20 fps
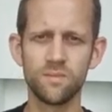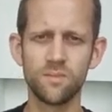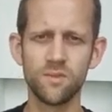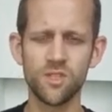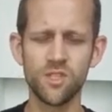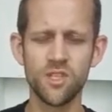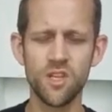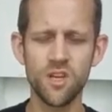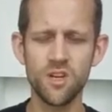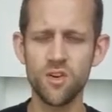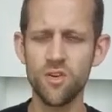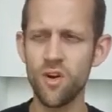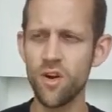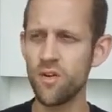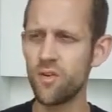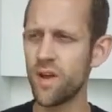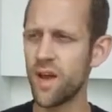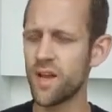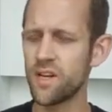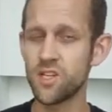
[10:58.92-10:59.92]
Just in your
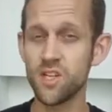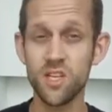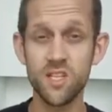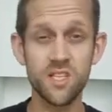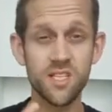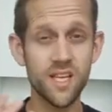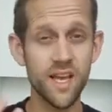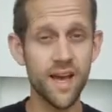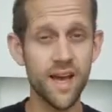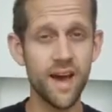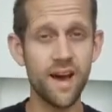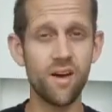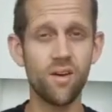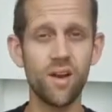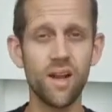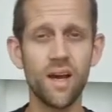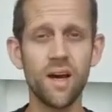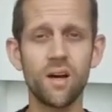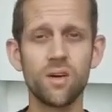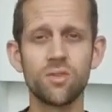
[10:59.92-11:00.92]
own head, you can say it out
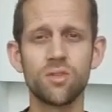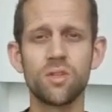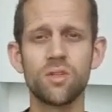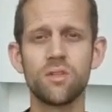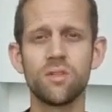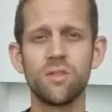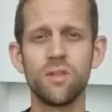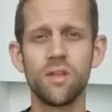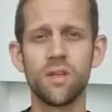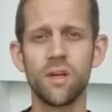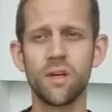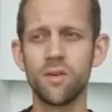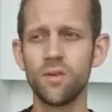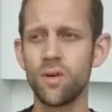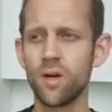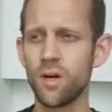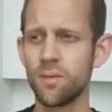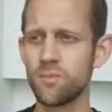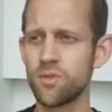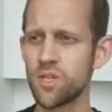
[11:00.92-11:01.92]
loud. You know,
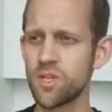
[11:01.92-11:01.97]
I'm